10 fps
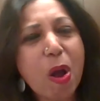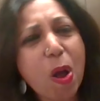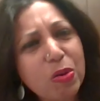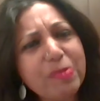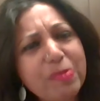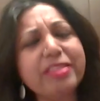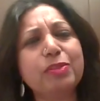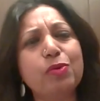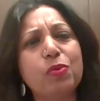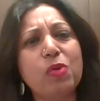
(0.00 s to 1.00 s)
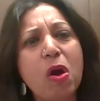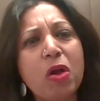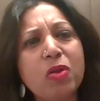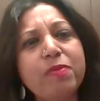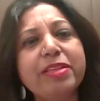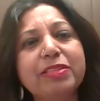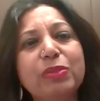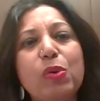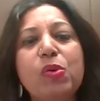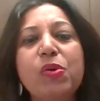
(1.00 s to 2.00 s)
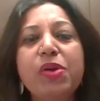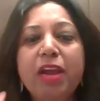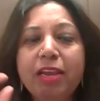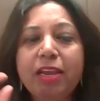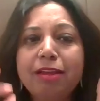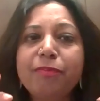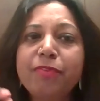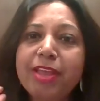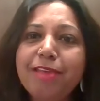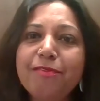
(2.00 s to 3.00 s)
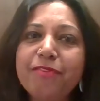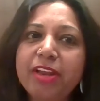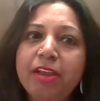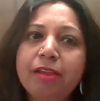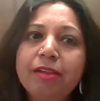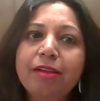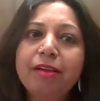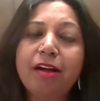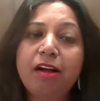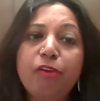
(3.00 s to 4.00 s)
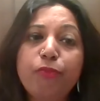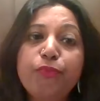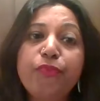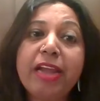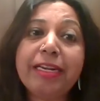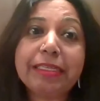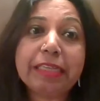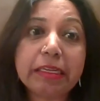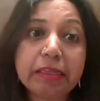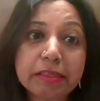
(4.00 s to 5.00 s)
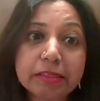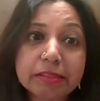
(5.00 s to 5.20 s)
Always go in a very, very faint color.